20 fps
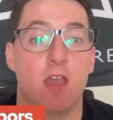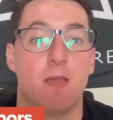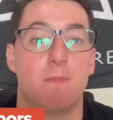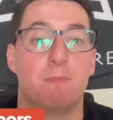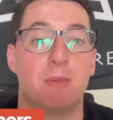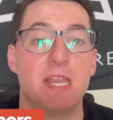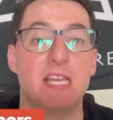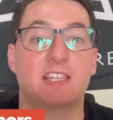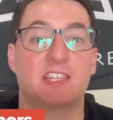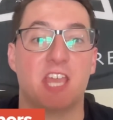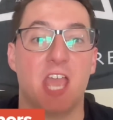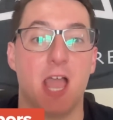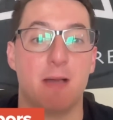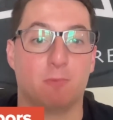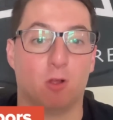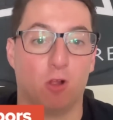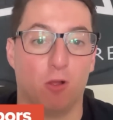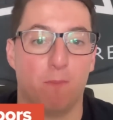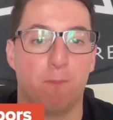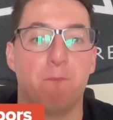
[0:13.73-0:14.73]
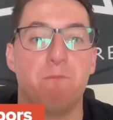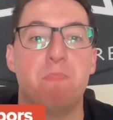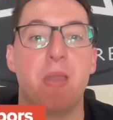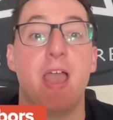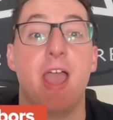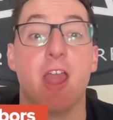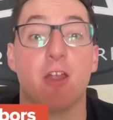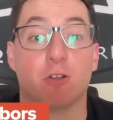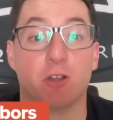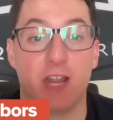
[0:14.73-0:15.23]
Pete Thamel
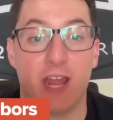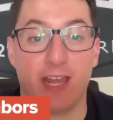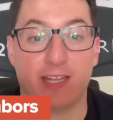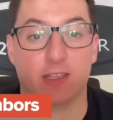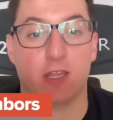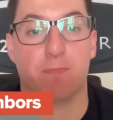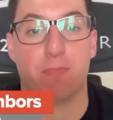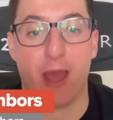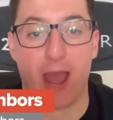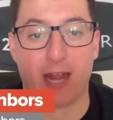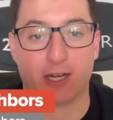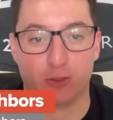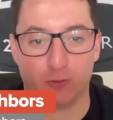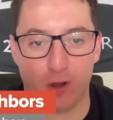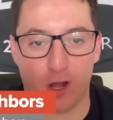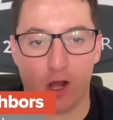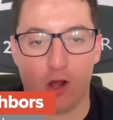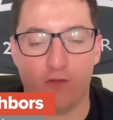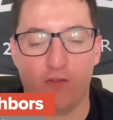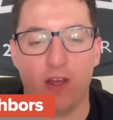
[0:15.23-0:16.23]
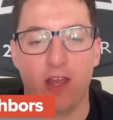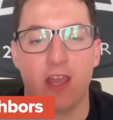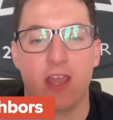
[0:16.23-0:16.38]
burying the Pac-12